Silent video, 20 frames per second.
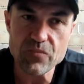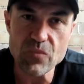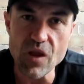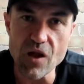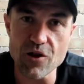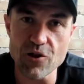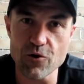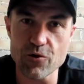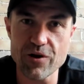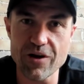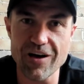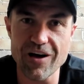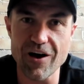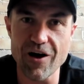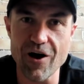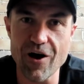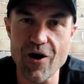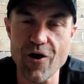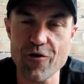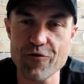look,
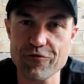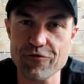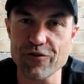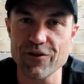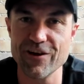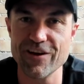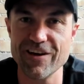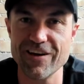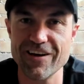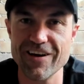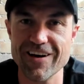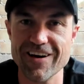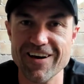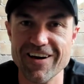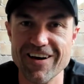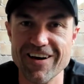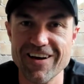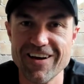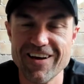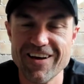hopefully
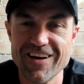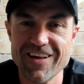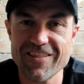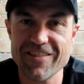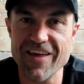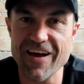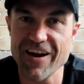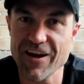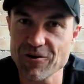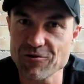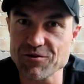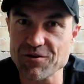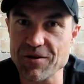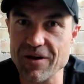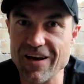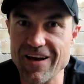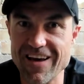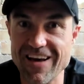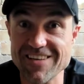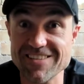that
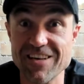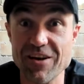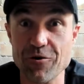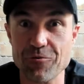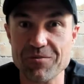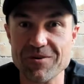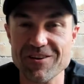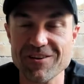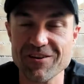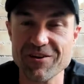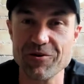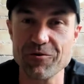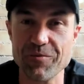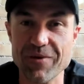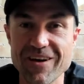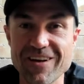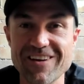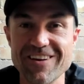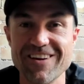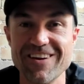has helped a little
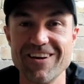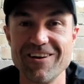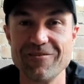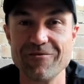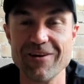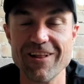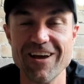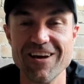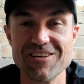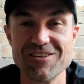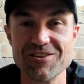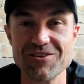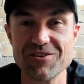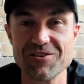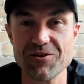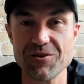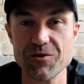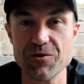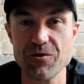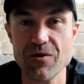bit in relation
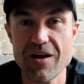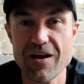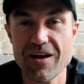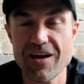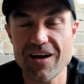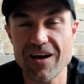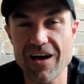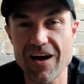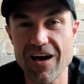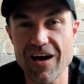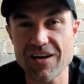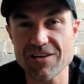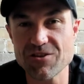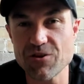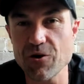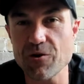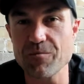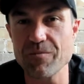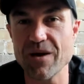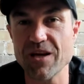to
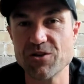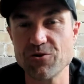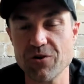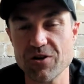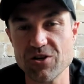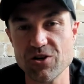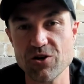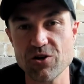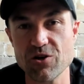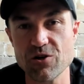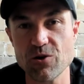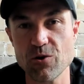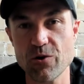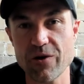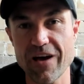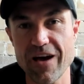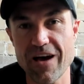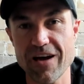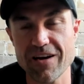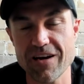certain metrics you can look
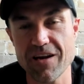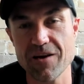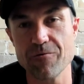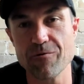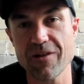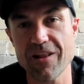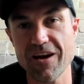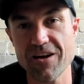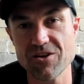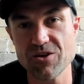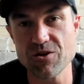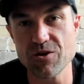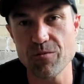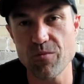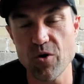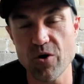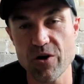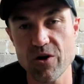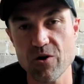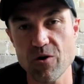at in relation to
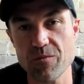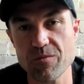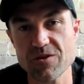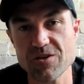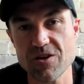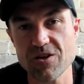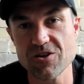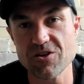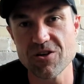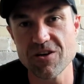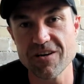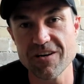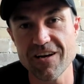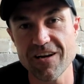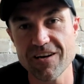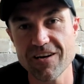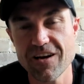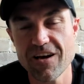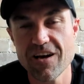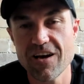body composition,
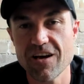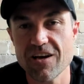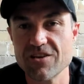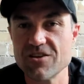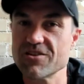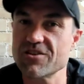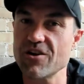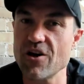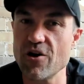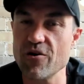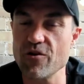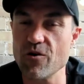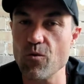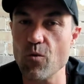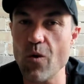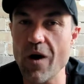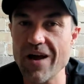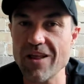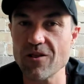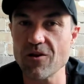and just know that
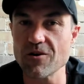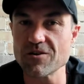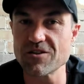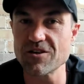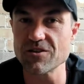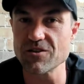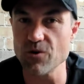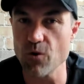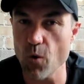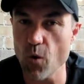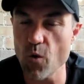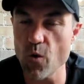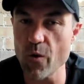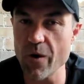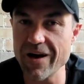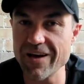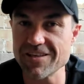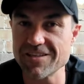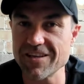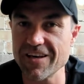weight loss isn't
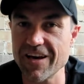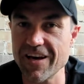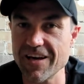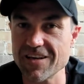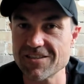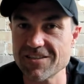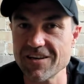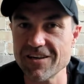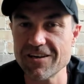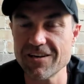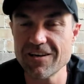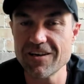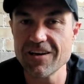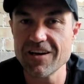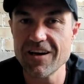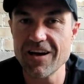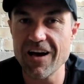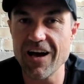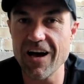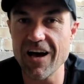always the answer.
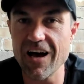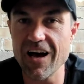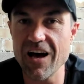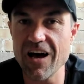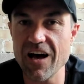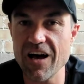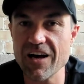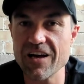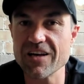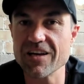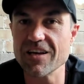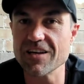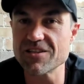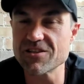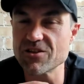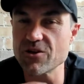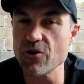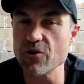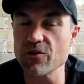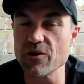It's
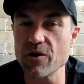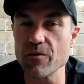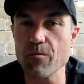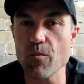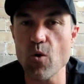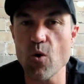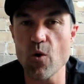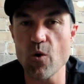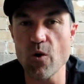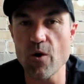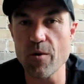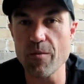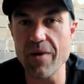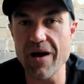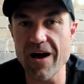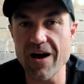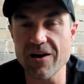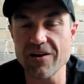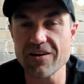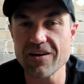certainly more
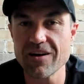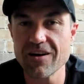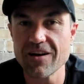about